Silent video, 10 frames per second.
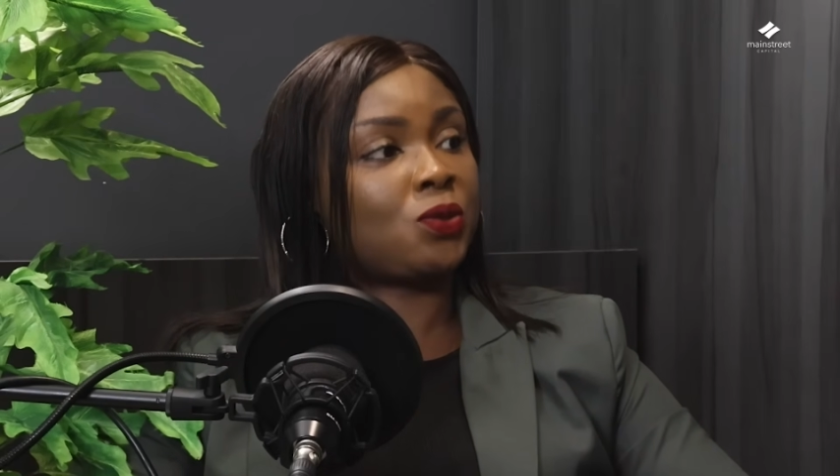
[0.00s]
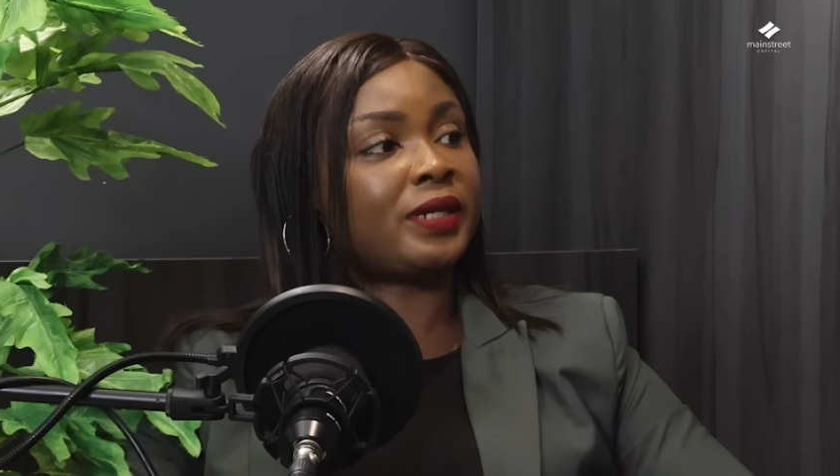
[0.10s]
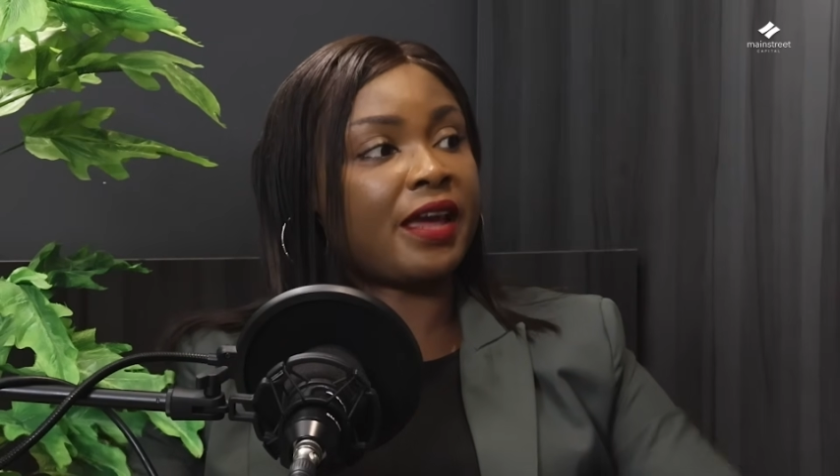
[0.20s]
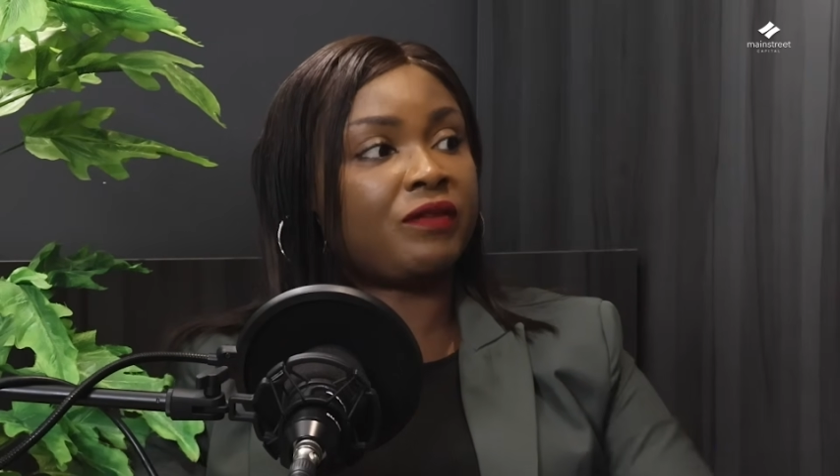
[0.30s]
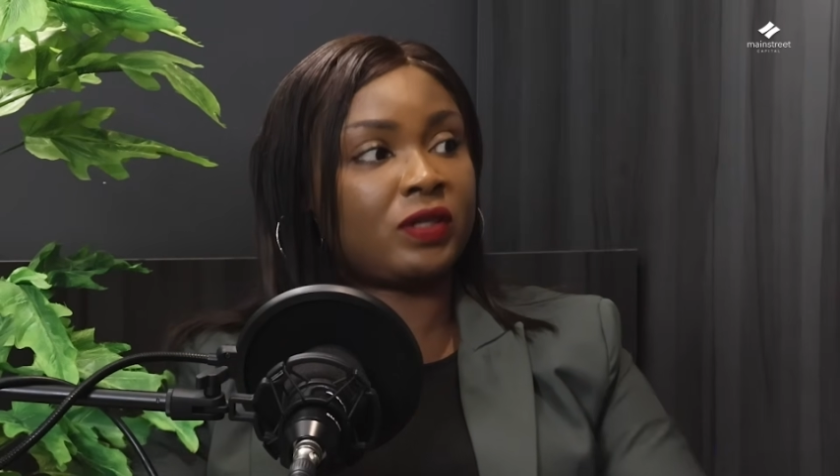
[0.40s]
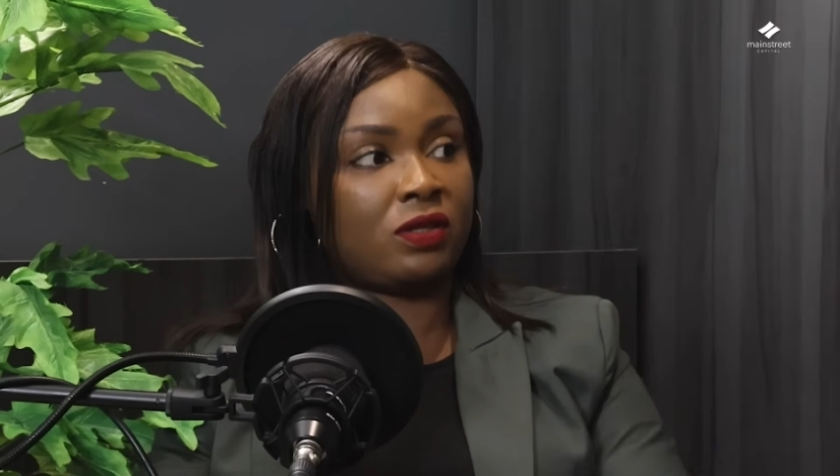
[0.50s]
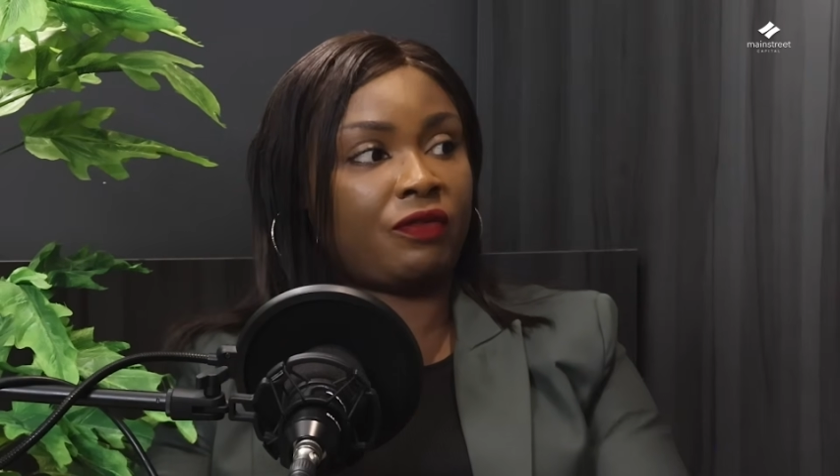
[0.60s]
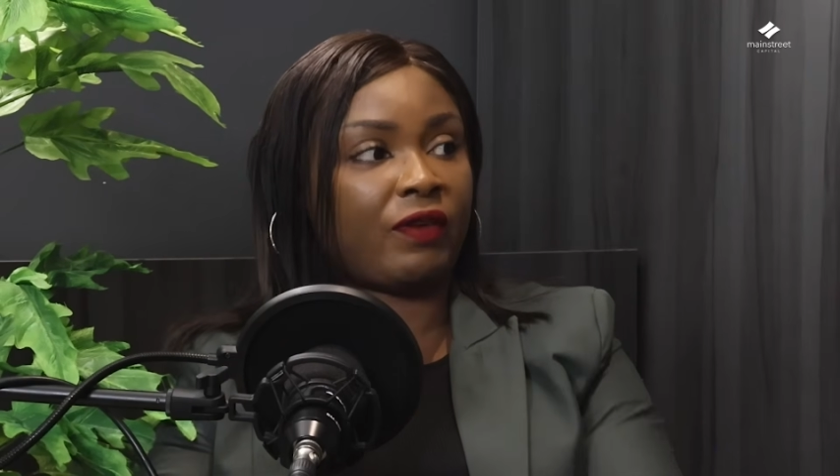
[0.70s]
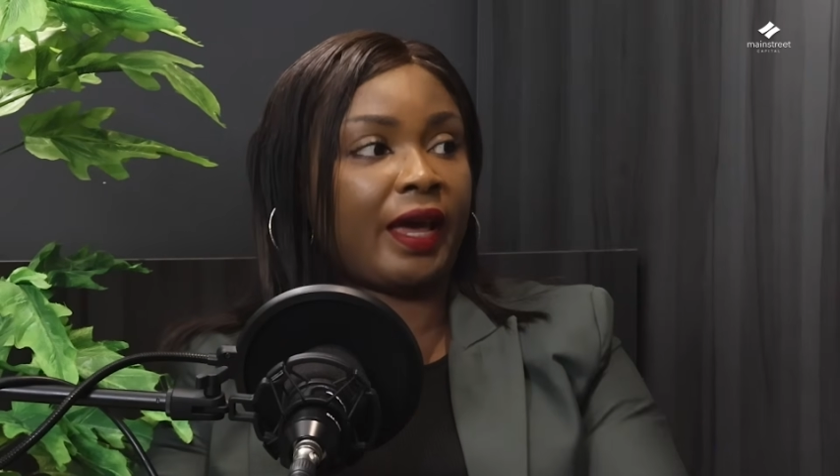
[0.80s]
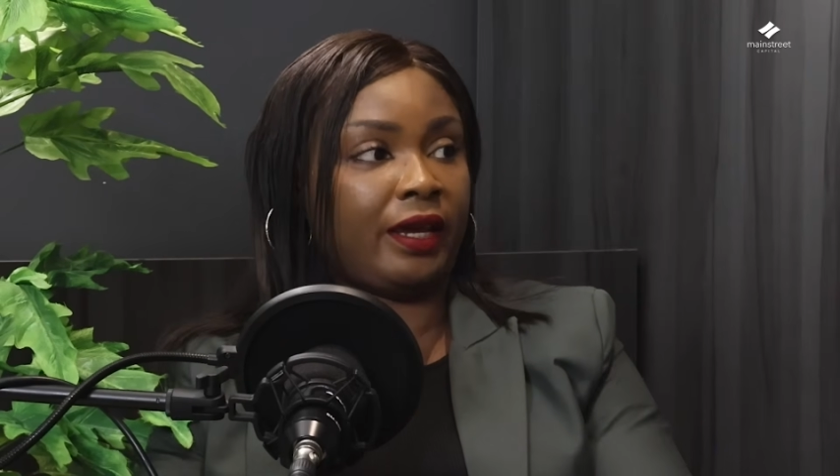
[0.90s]

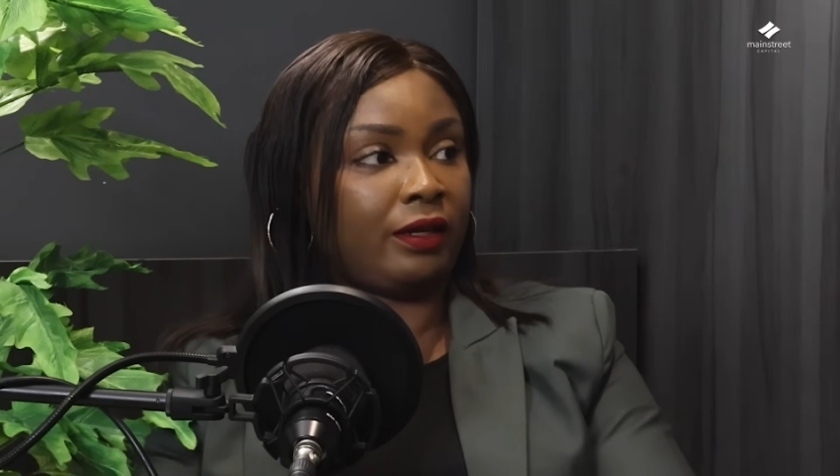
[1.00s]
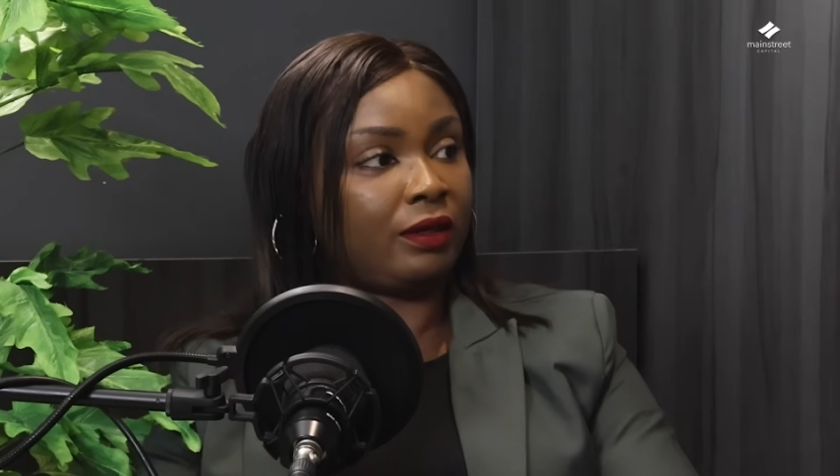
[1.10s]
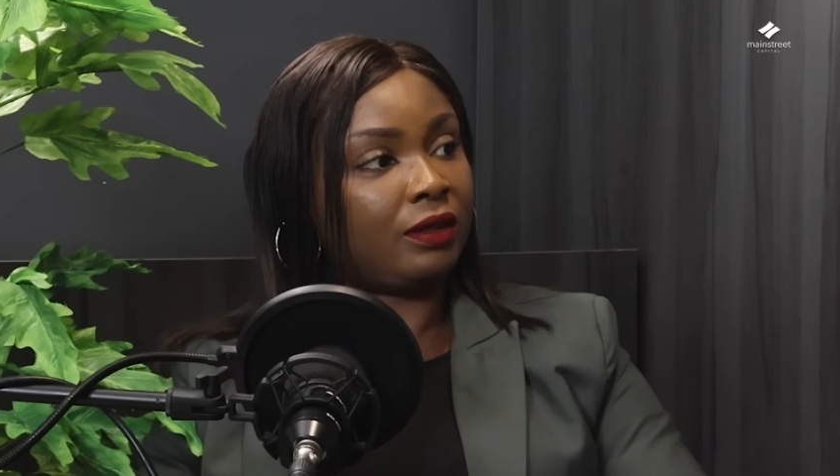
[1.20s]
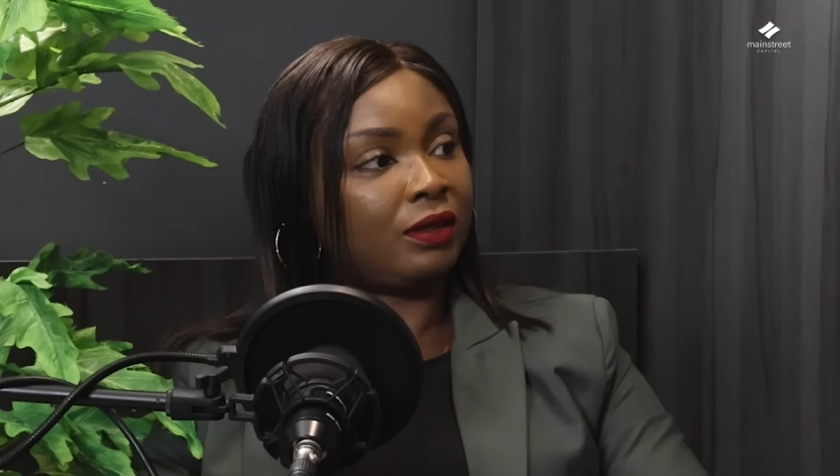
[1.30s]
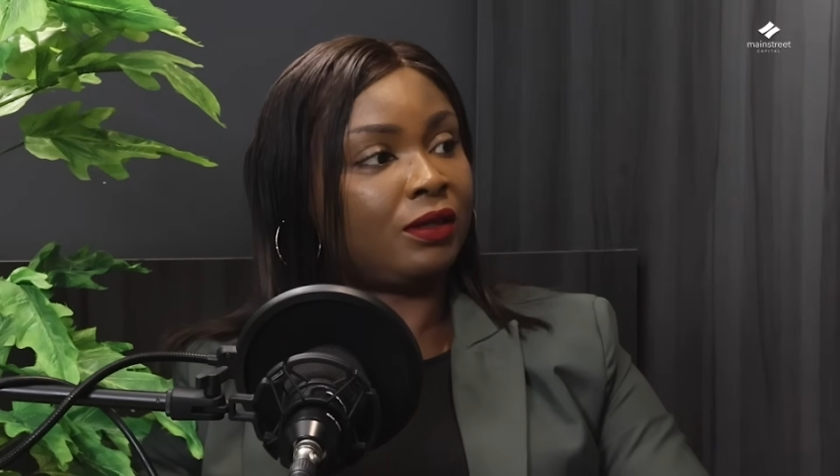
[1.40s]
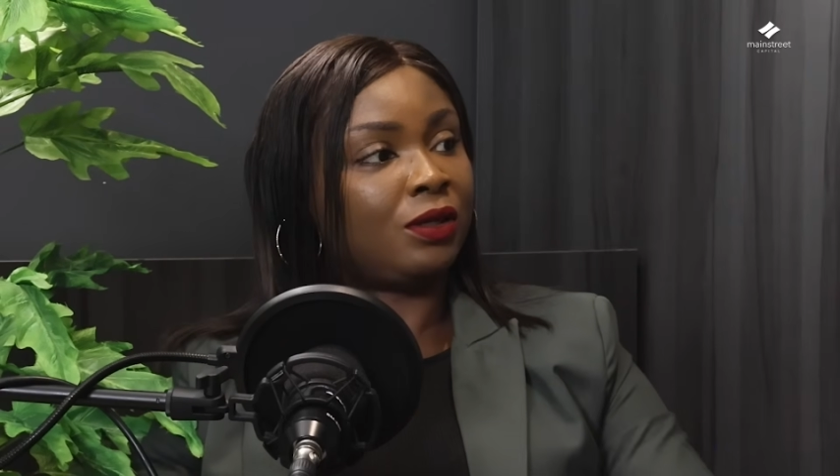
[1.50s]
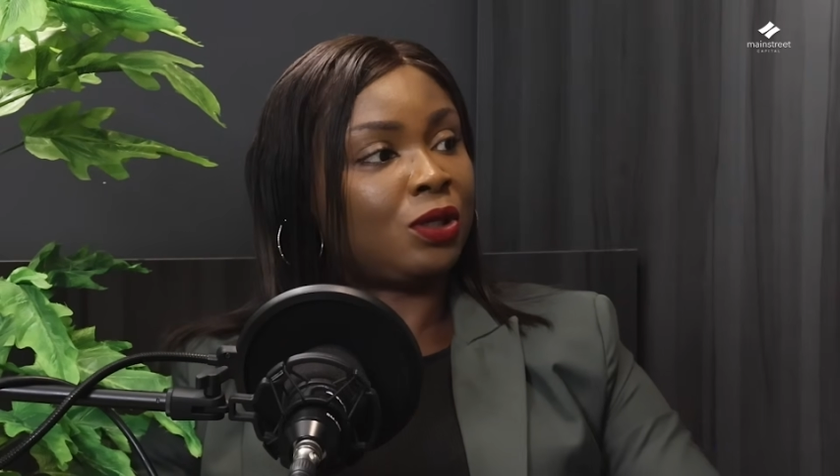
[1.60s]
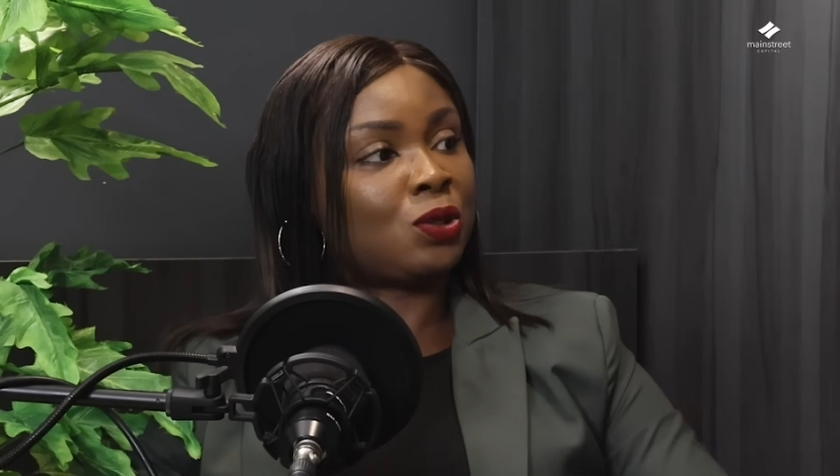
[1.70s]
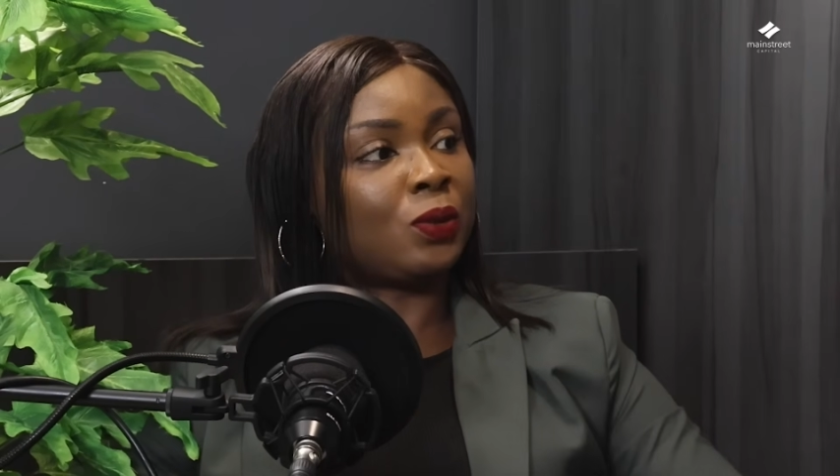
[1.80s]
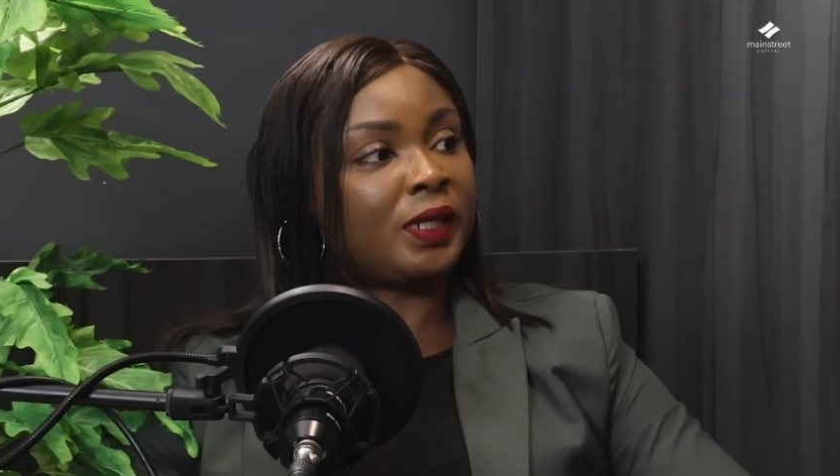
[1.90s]
diversify. So